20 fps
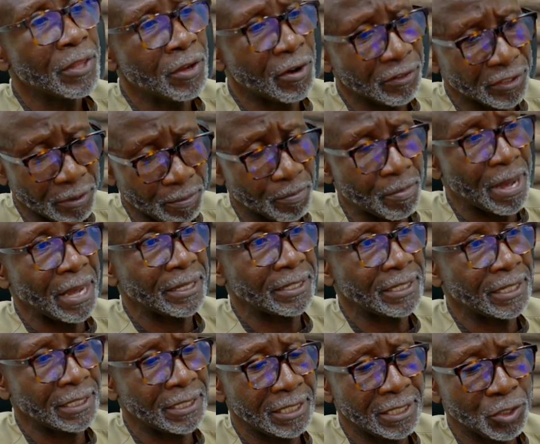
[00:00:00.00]
there is a
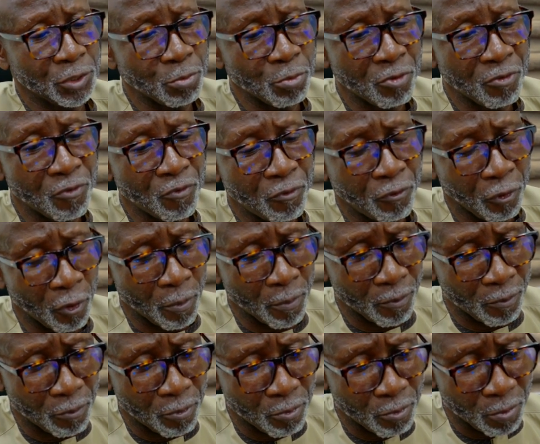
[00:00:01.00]
budget to move from
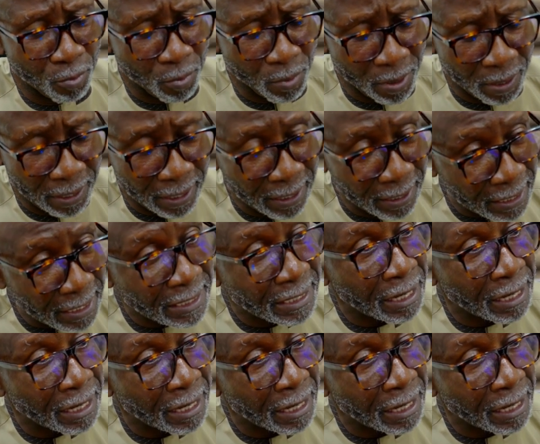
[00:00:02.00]
this